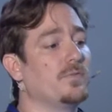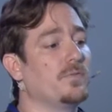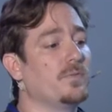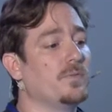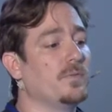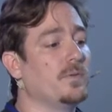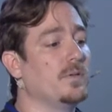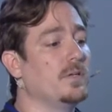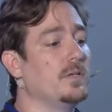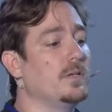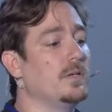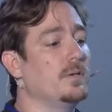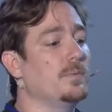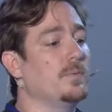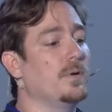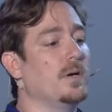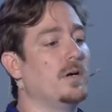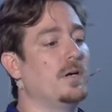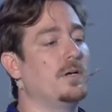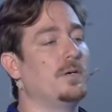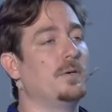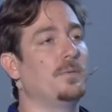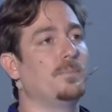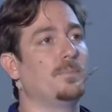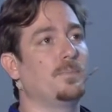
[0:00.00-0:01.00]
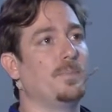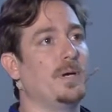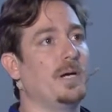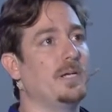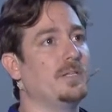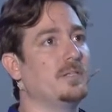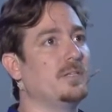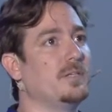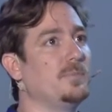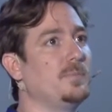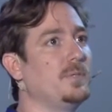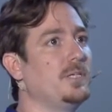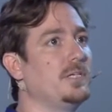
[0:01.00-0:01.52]
of, our
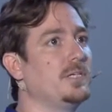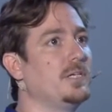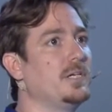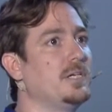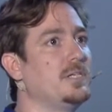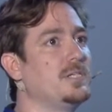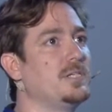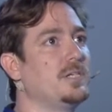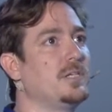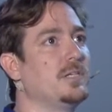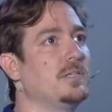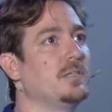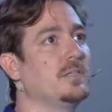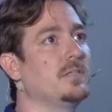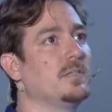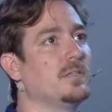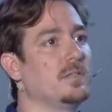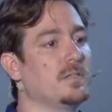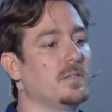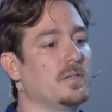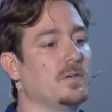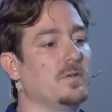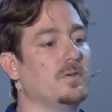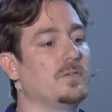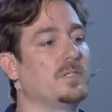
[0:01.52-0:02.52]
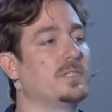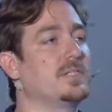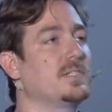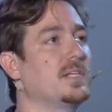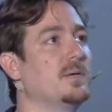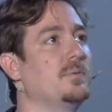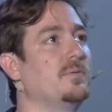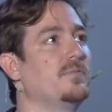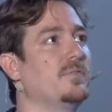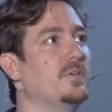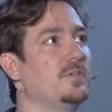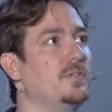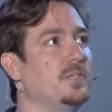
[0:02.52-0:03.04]
Python application or
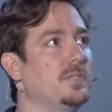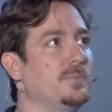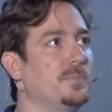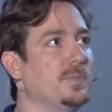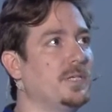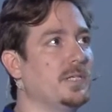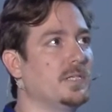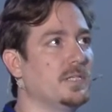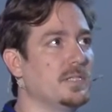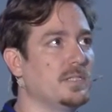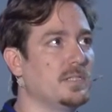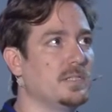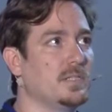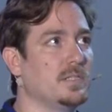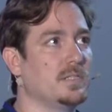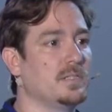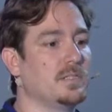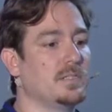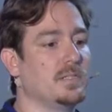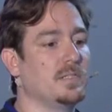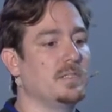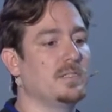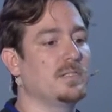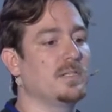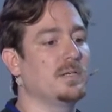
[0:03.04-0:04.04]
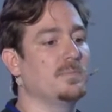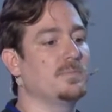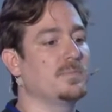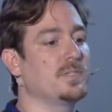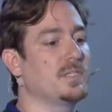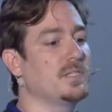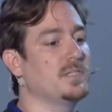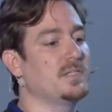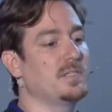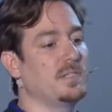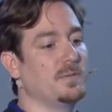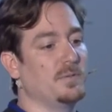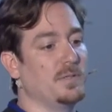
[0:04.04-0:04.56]
some of our dependencies need some
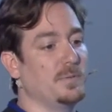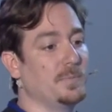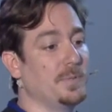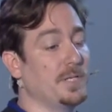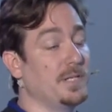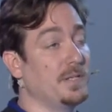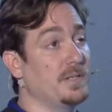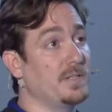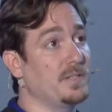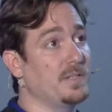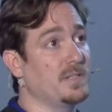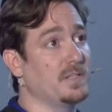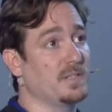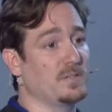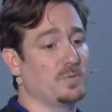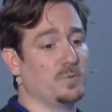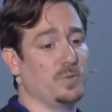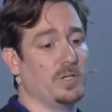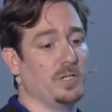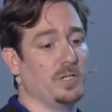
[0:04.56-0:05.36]
system dependencies as